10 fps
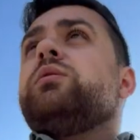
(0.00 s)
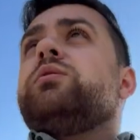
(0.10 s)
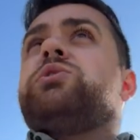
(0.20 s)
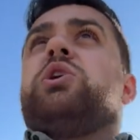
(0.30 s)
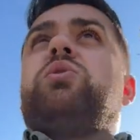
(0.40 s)

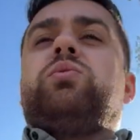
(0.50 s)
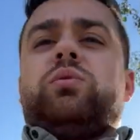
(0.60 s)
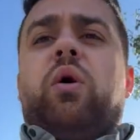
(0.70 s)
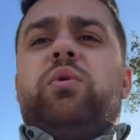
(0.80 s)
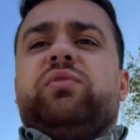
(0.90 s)
So
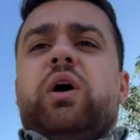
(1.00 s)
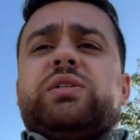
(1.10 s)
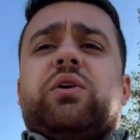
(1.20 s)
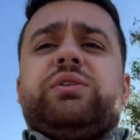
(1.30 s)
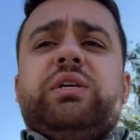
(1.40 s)
we've lost
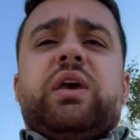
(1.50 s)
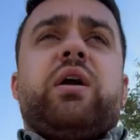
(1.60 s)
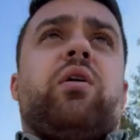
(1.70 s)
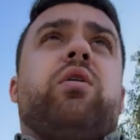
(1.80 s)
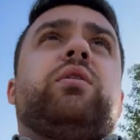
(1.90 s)
R T K
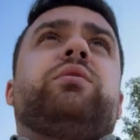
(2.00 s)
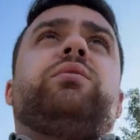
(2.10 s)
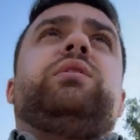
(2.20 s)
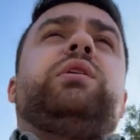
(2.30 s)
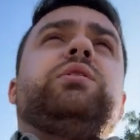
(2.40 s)
on
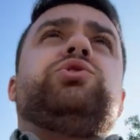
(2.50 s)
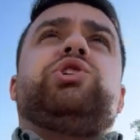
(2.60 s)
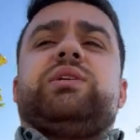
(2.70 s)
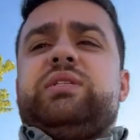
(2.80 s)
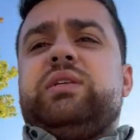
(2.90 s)
the
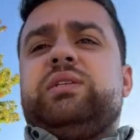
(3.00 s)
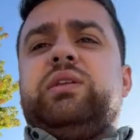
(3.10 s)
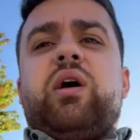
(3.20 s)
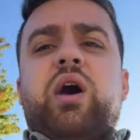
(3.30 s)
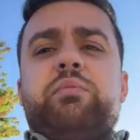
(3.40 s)
G S eighteen
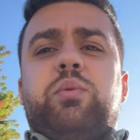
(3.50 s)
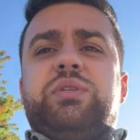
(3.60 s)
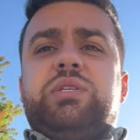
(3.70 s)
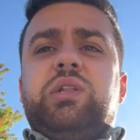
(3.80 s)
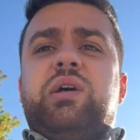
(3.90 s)
i, but we
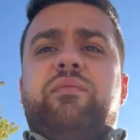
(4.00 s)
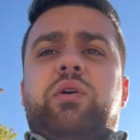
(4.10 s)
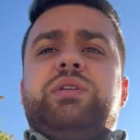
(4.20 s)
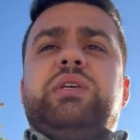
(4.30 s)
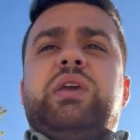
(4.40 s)
still have
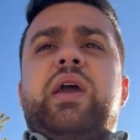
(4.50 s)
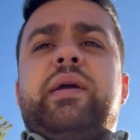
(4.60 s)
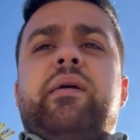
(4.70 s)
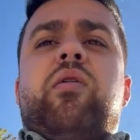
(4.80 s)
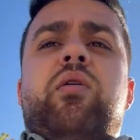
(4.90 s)
R T
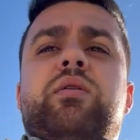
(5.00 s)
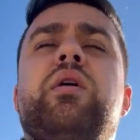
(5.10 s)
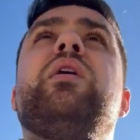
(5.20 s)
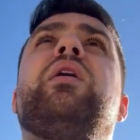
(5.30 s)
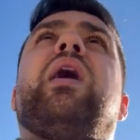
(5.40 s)
K on
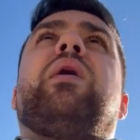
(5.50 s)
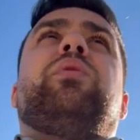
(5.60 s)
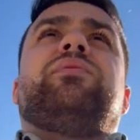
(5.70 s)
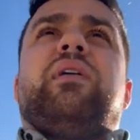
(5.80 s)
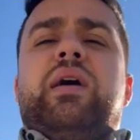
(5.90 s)

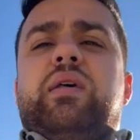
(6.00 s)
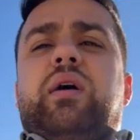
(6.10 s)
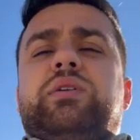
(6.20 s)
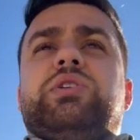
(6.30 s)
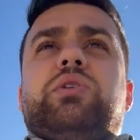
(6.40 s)
our
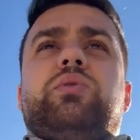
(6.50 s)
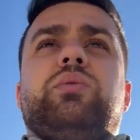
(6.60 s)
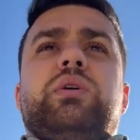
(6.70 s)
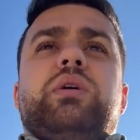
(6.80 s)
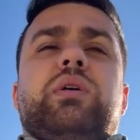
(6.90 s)
Viadoc. So
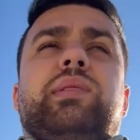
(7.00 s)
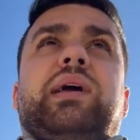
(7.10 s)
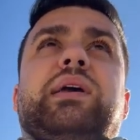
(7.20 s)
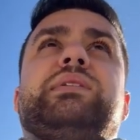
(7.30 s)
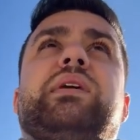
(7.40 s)
like
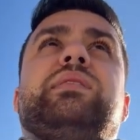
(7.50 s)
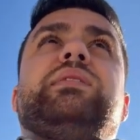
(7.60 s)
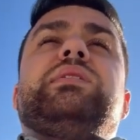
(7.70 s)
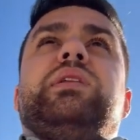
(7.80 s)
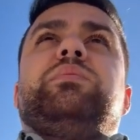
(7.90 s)
I said,
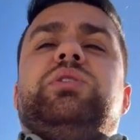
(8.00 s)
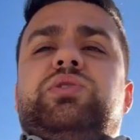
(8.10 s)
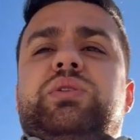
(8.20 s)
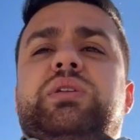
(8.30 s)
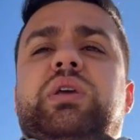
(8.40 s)
this is going to be
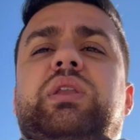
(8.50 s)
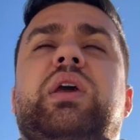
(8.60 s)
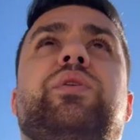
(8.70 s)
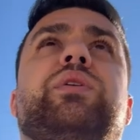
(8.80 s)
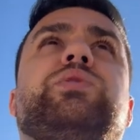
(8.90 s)
interesting in
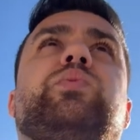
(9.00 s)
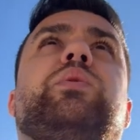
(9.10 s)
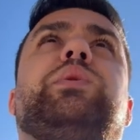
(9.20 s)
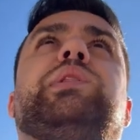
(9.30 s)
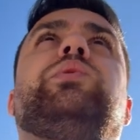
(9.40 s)
areas where
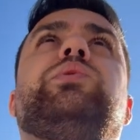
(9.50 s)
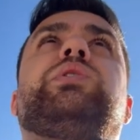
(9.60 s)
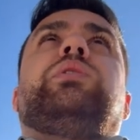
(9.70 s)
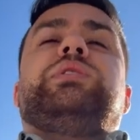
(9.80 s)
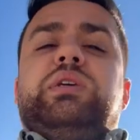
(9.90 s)
we lose
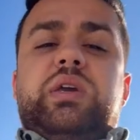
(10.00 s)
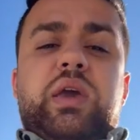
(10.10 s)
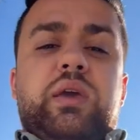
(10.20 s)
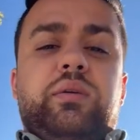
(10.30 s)
R T K.